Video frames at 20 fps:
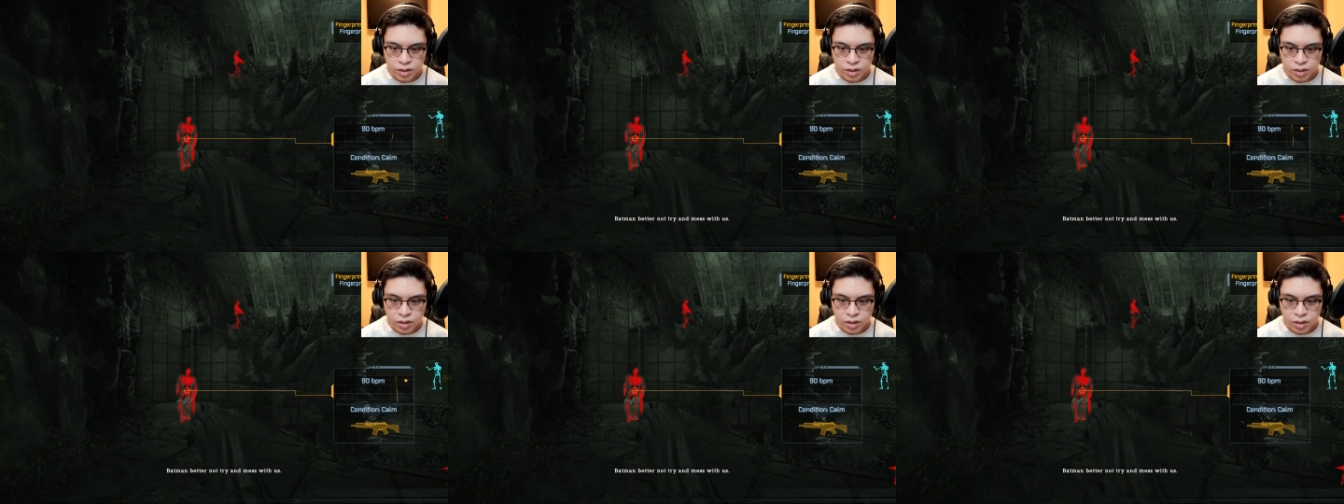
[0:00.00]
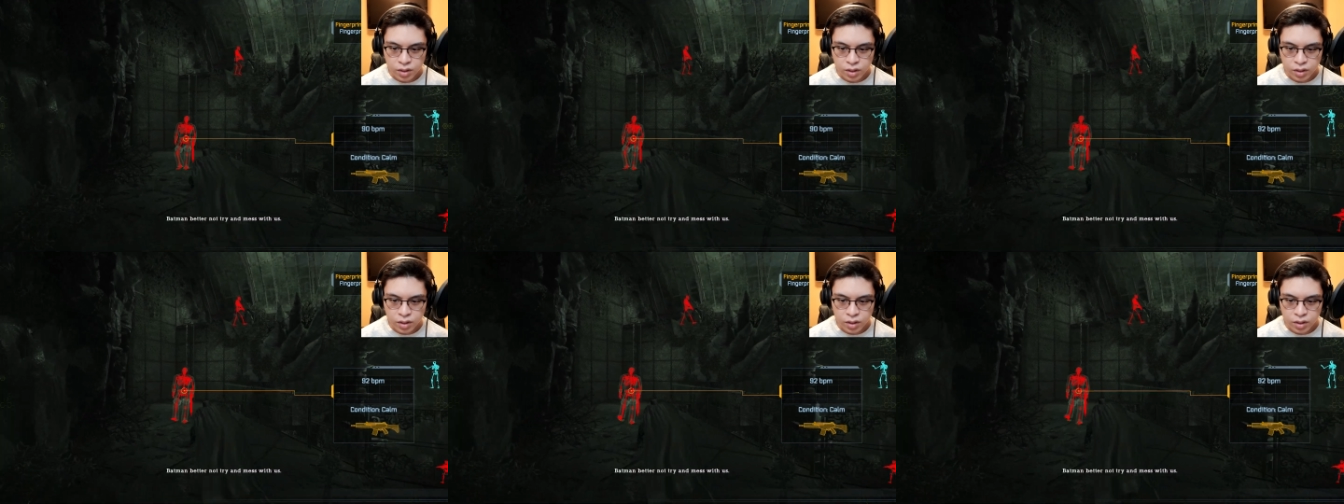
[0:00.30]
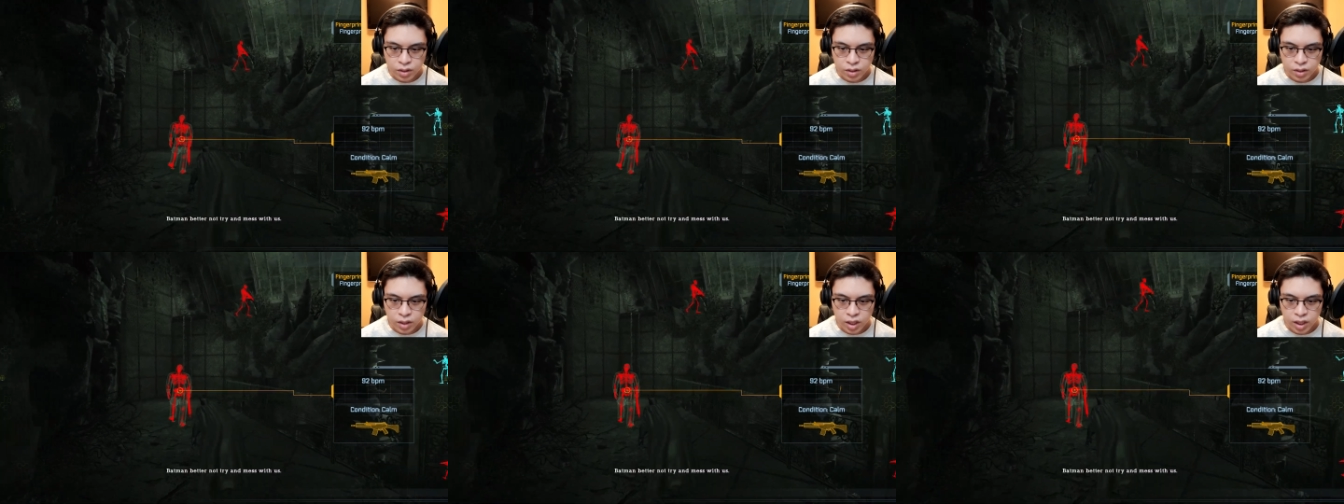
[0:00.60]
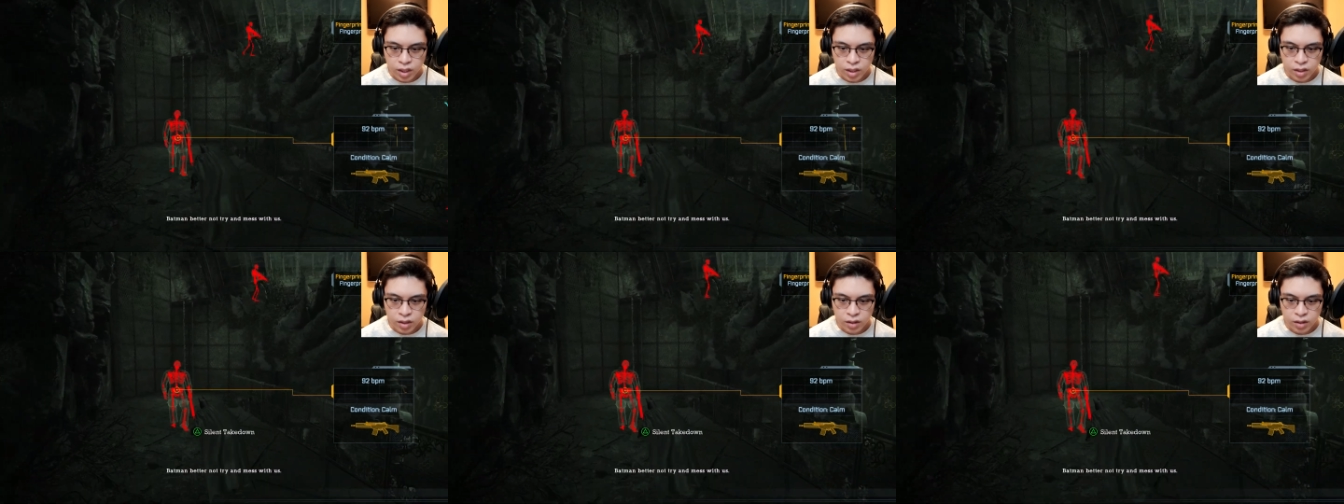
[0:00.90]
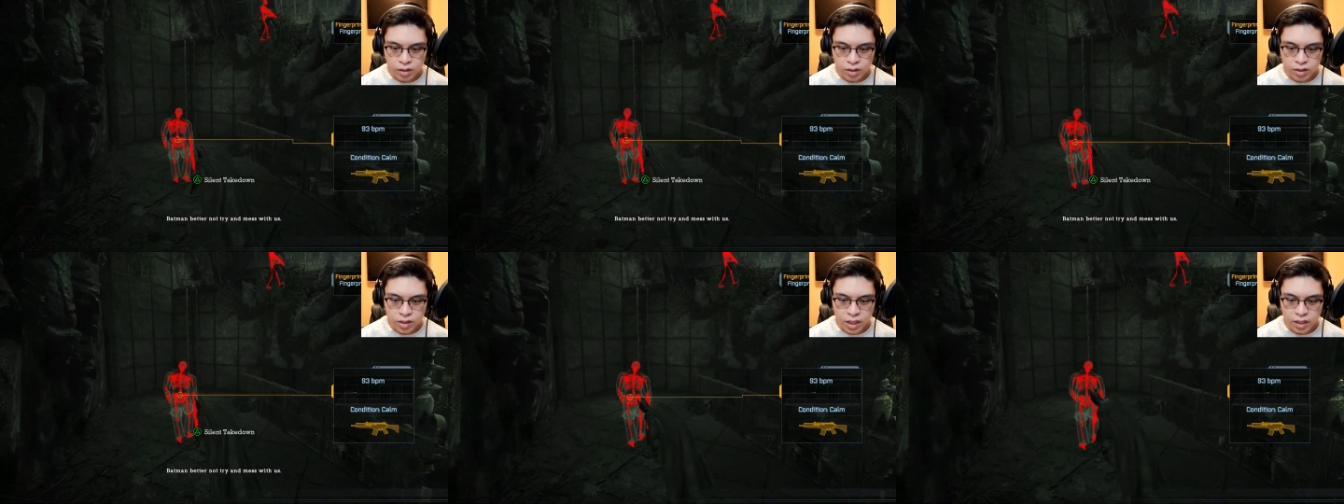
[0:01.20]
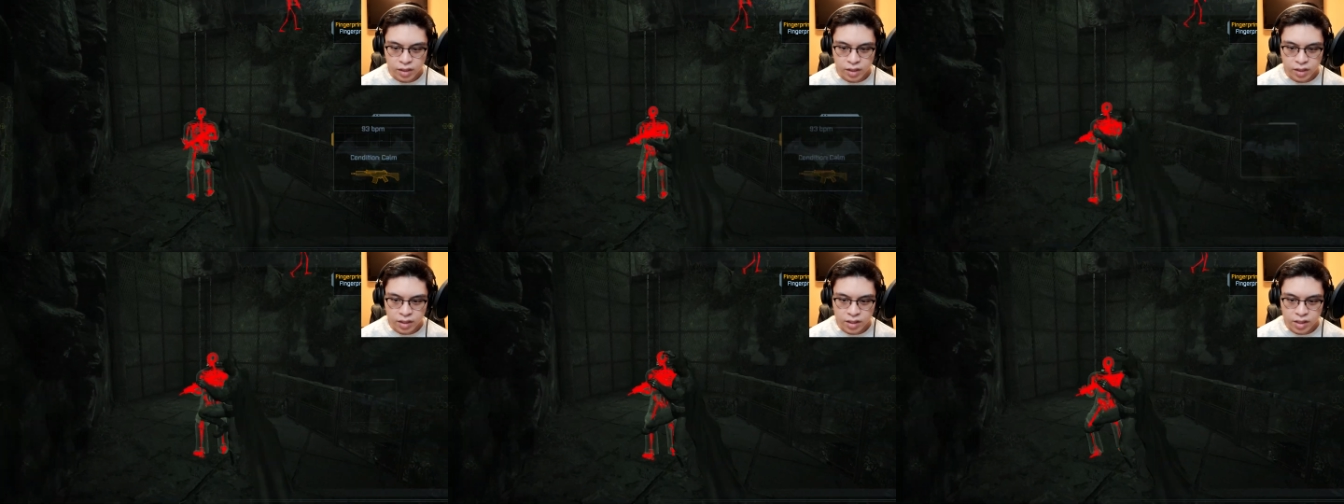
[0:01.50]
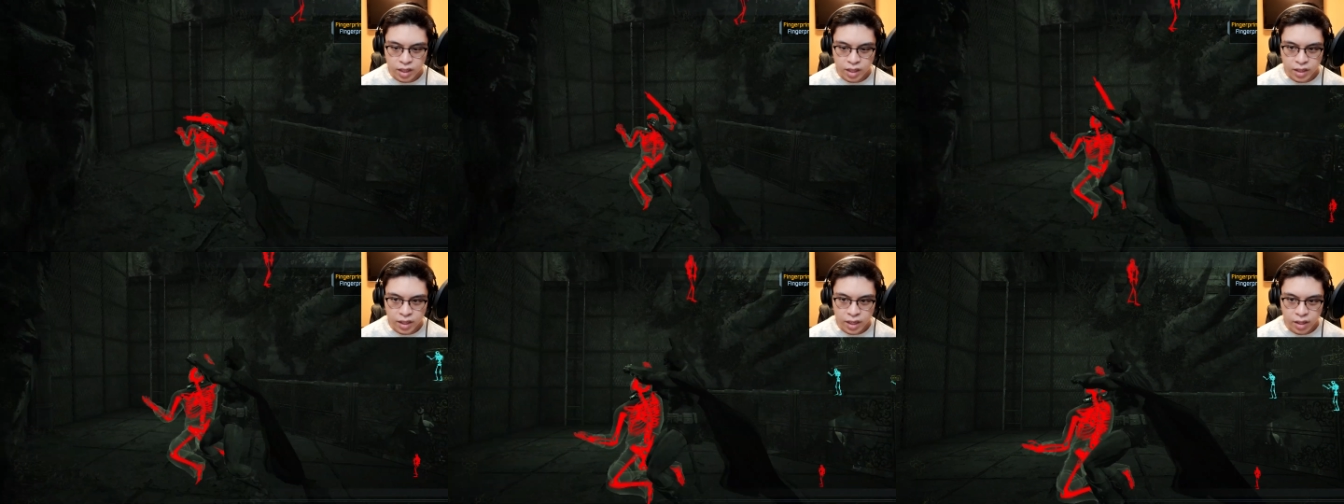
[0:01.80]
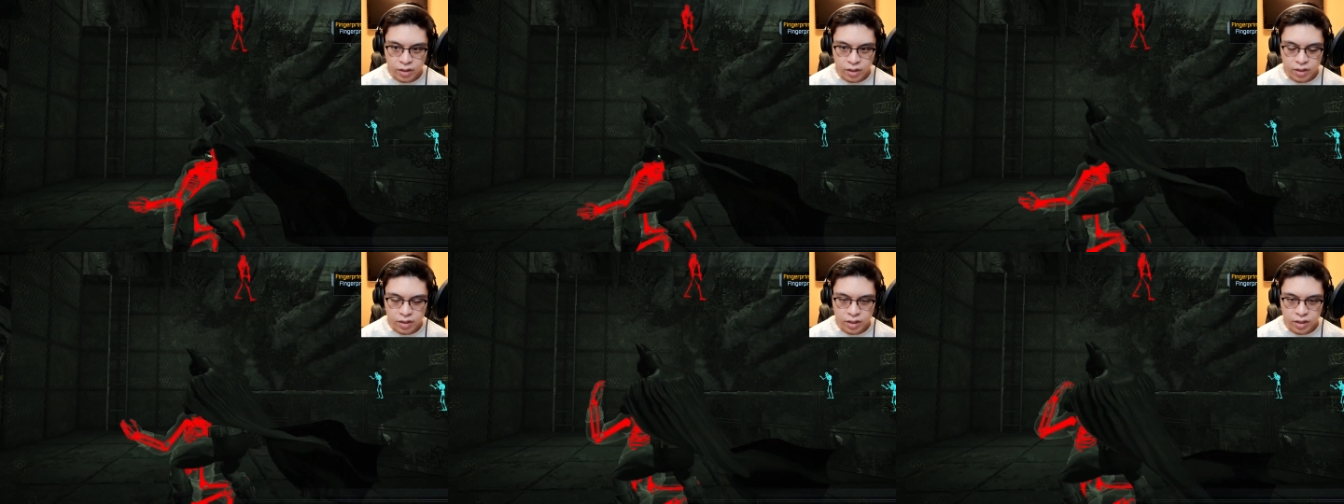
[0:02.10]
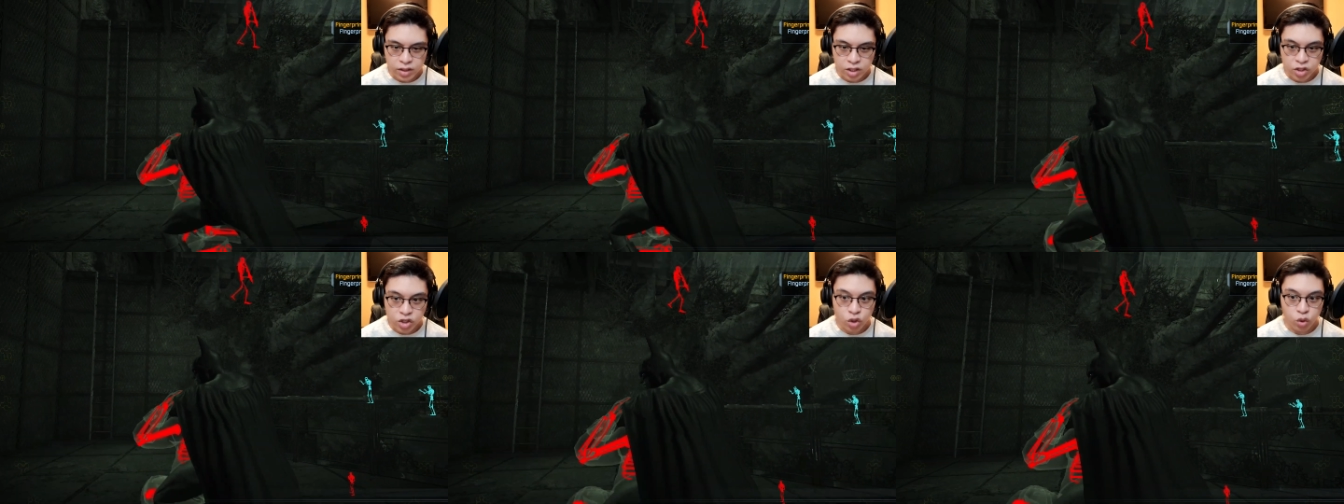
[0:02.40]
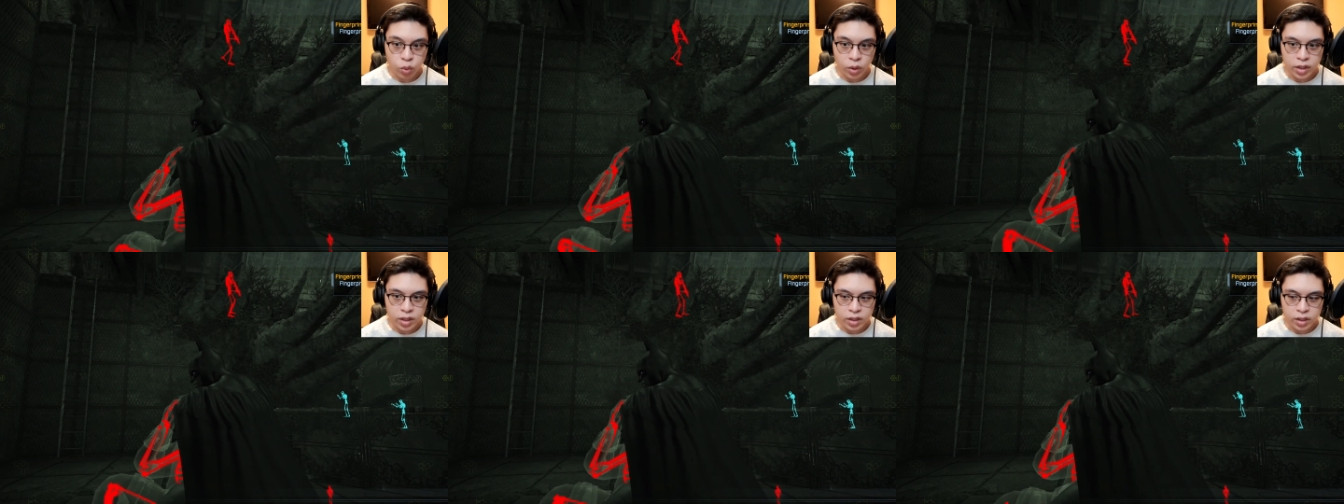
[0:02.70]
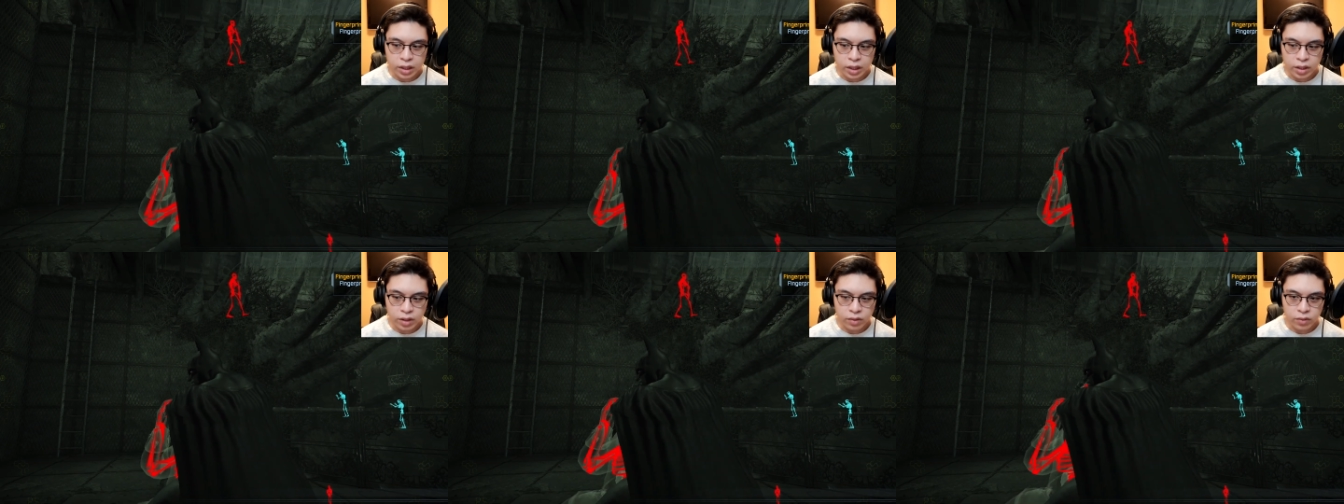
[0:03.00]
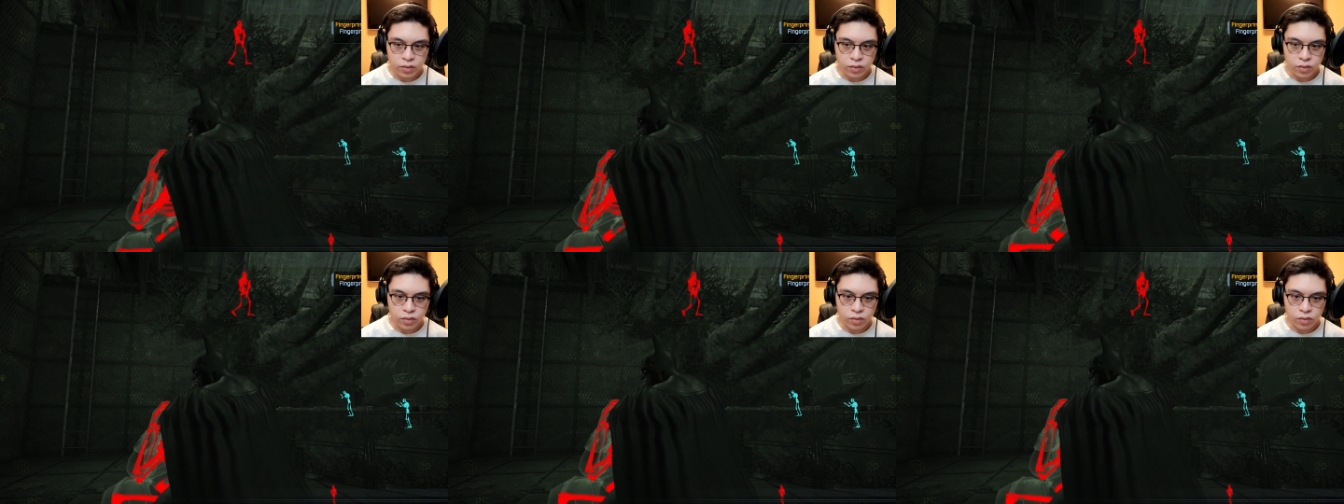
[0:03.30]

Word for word: Batman better not. Can I take this guy out and then just quickly